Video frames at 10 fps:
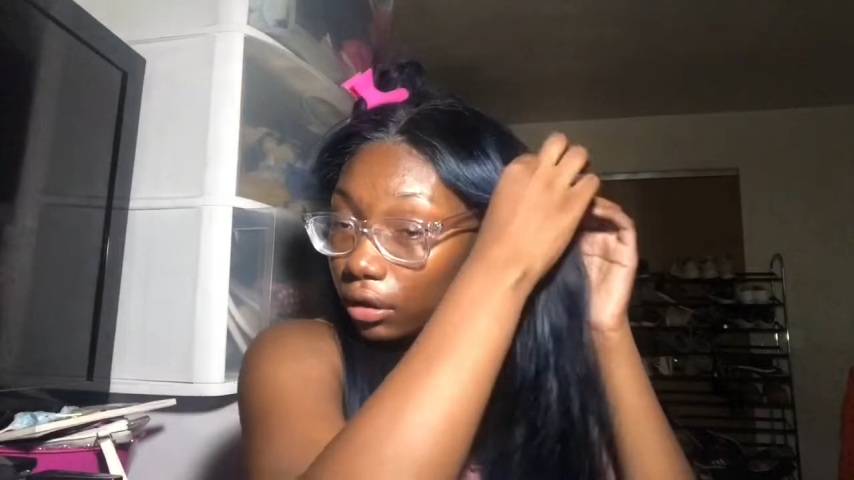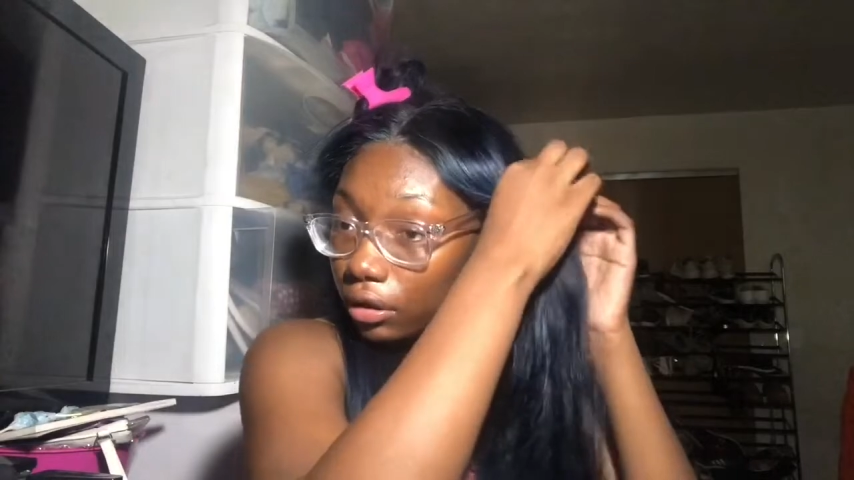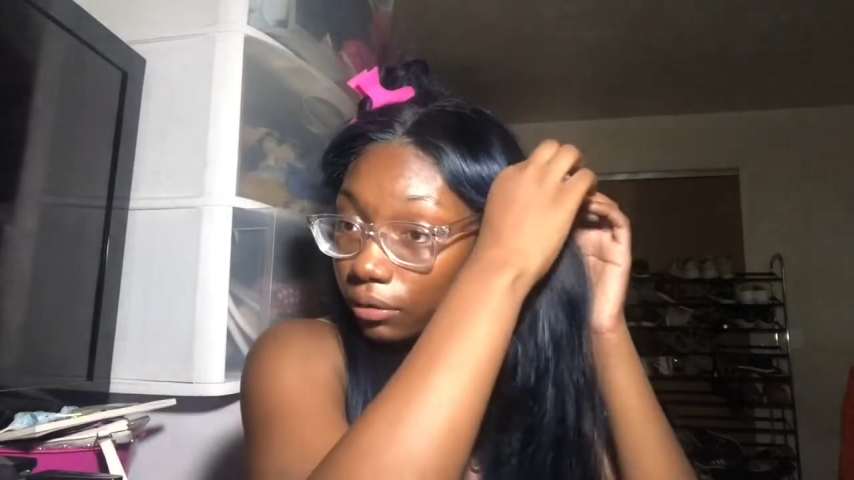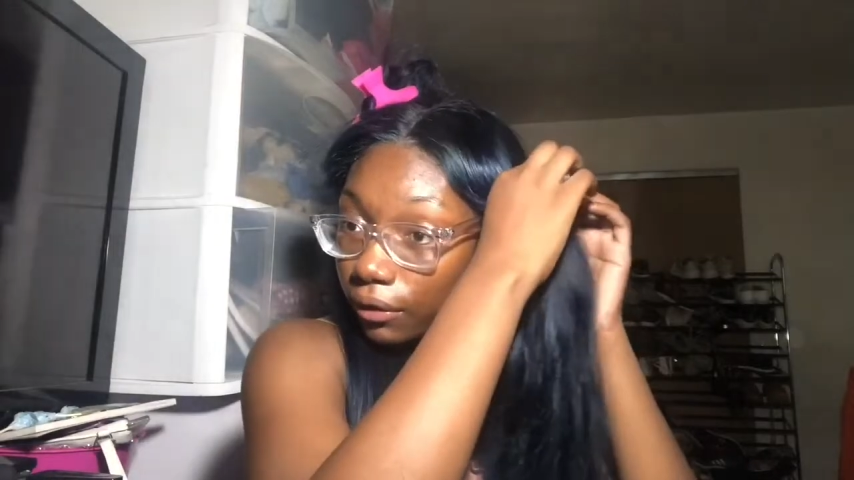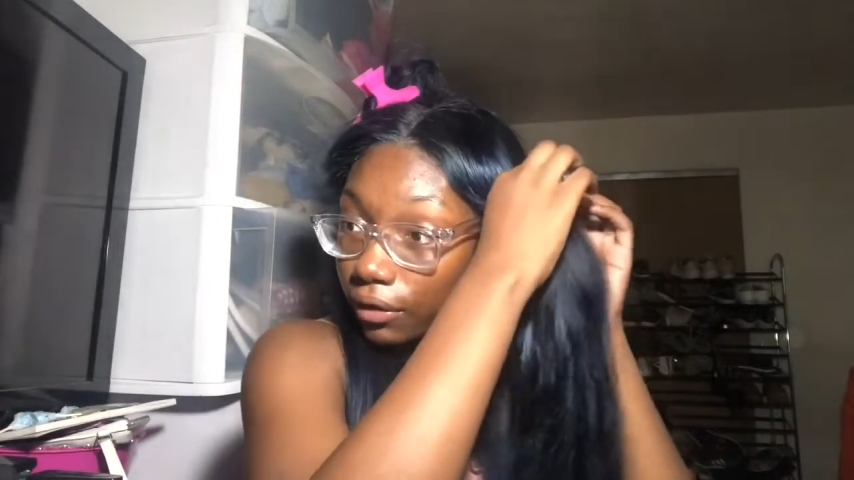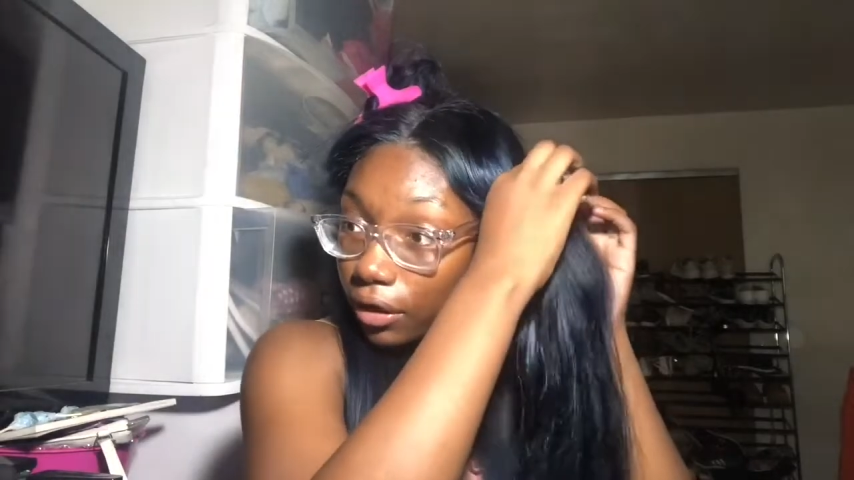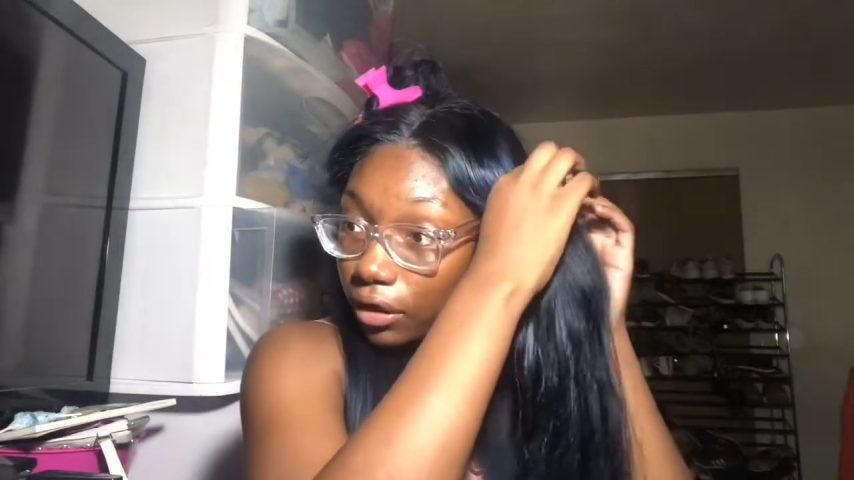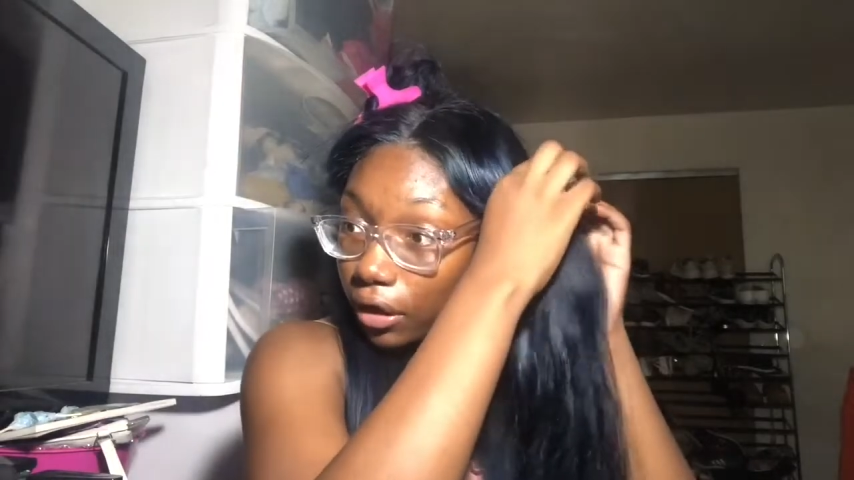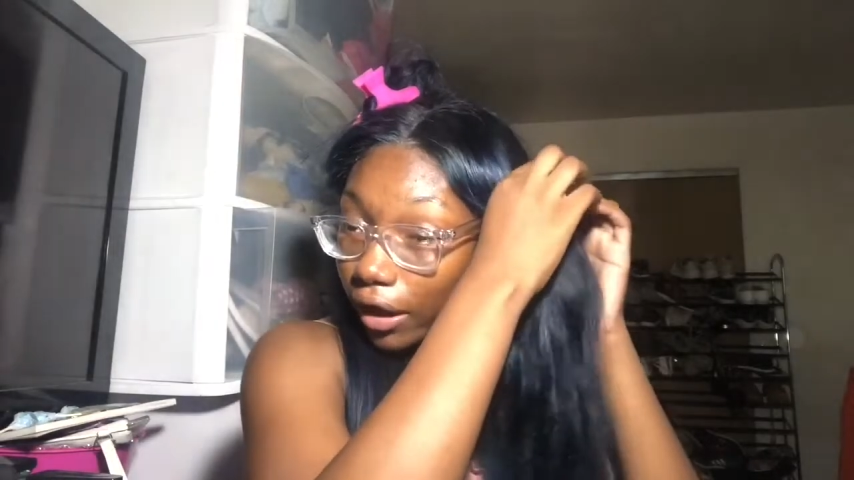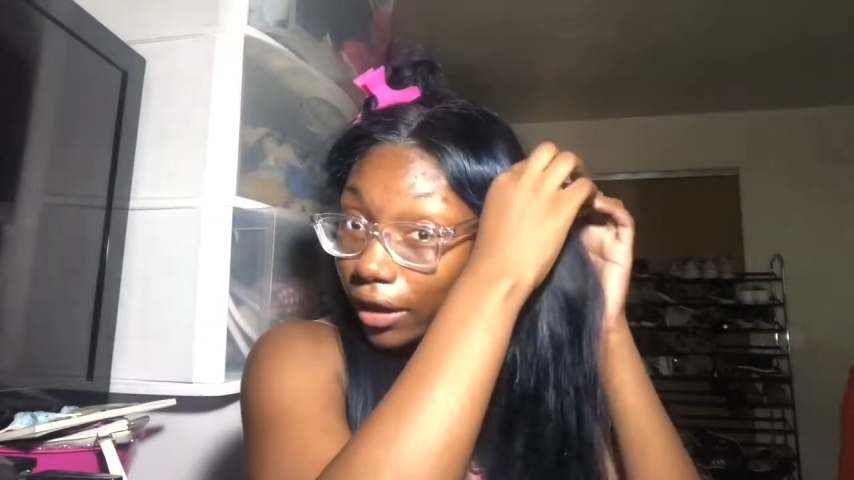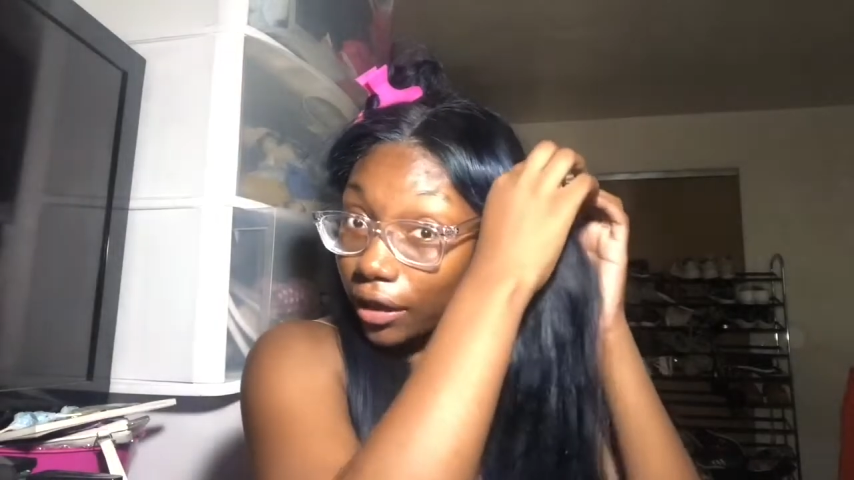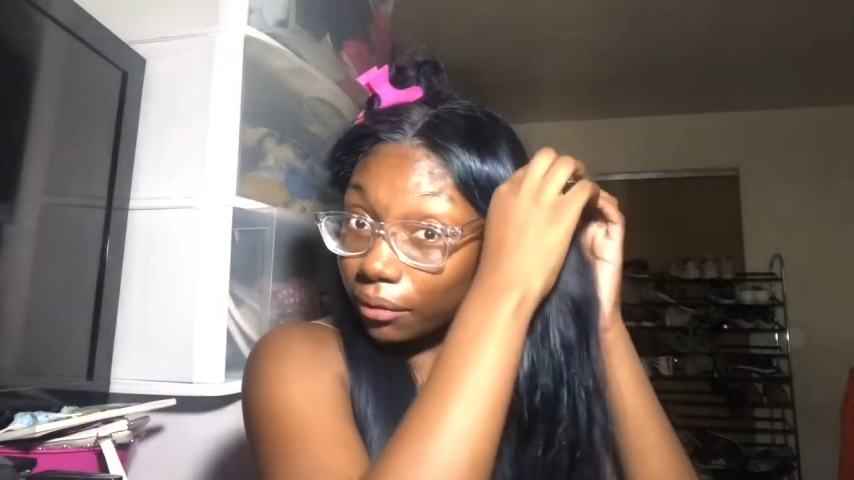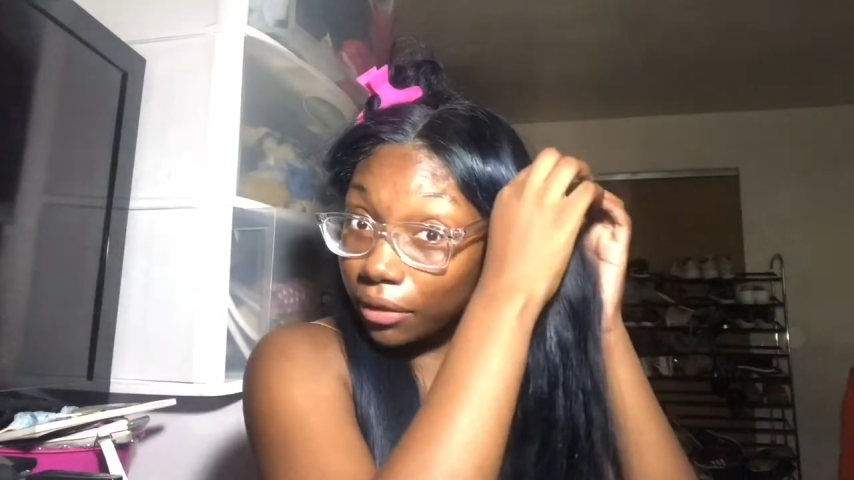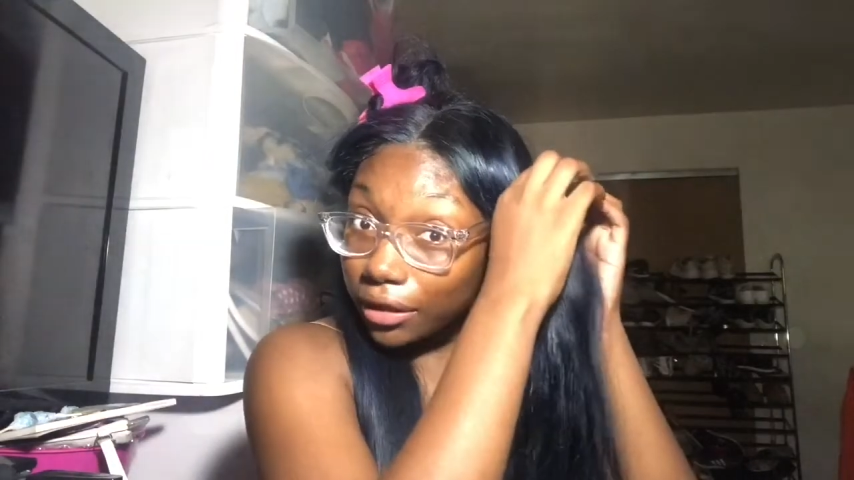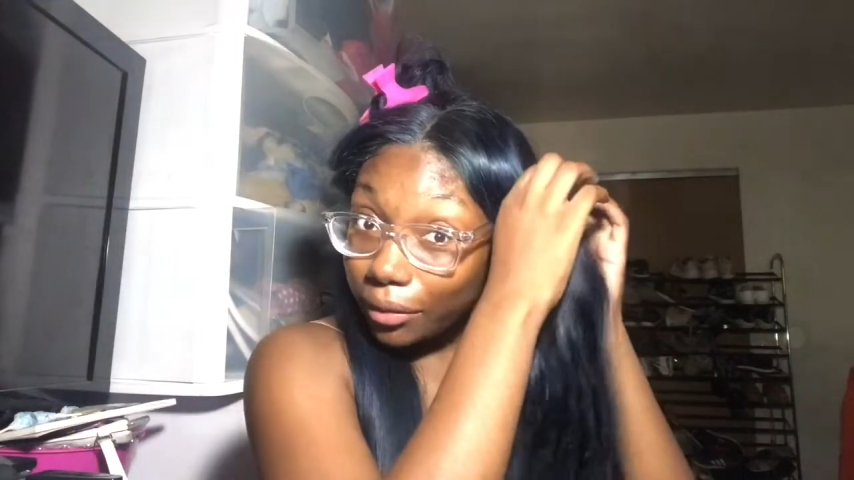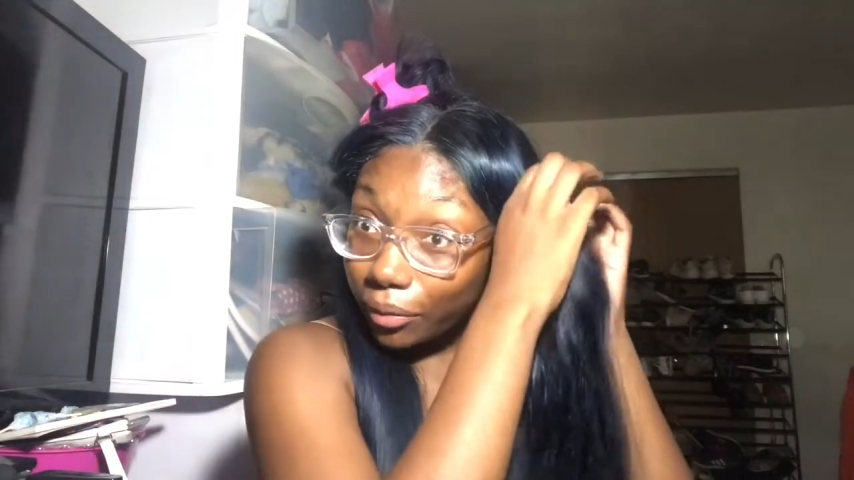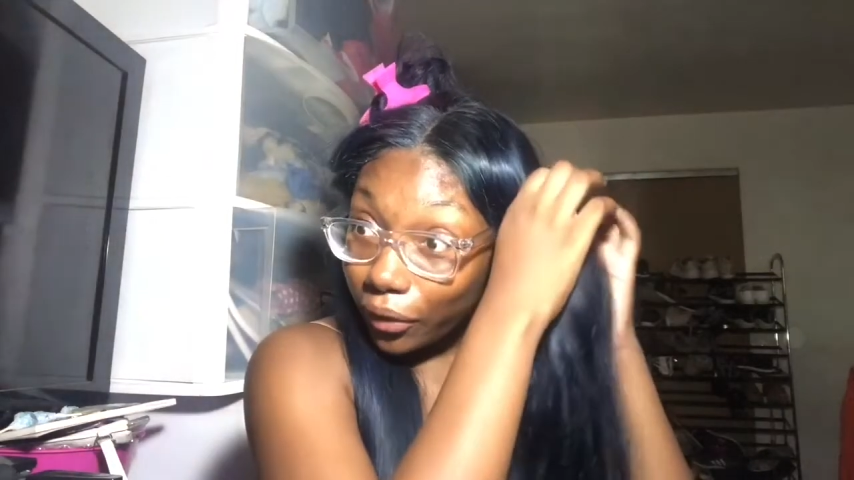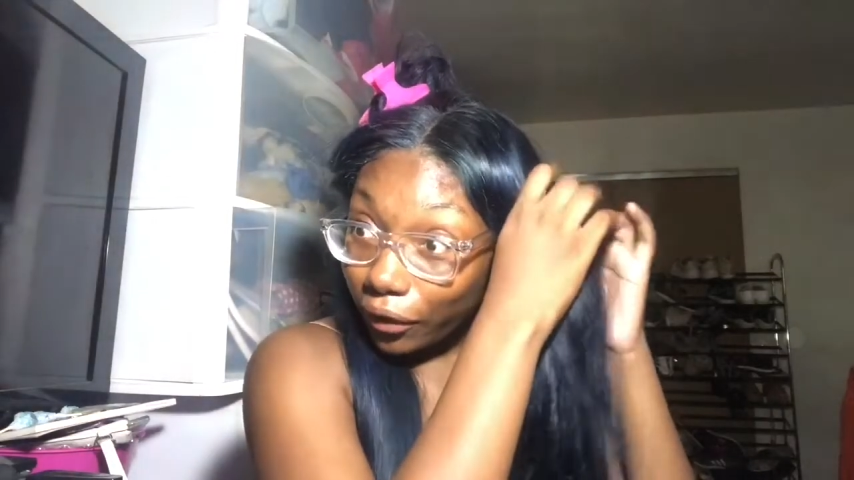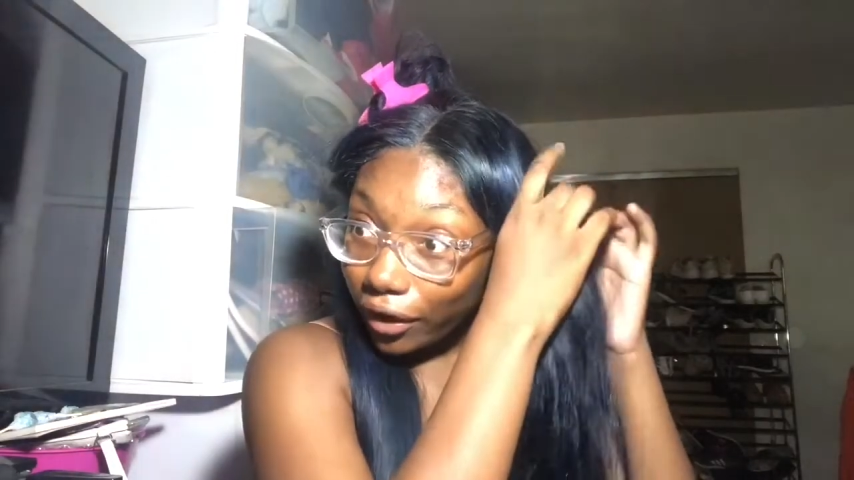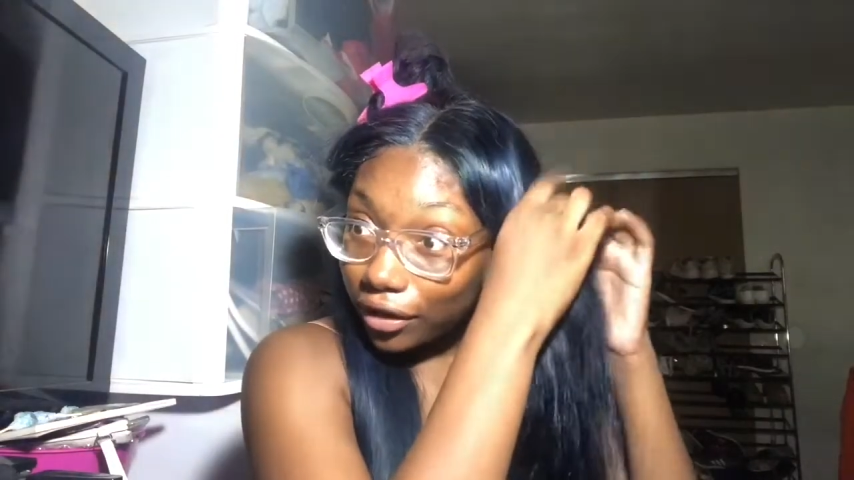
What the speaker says: does smell good. I gotta get me some more,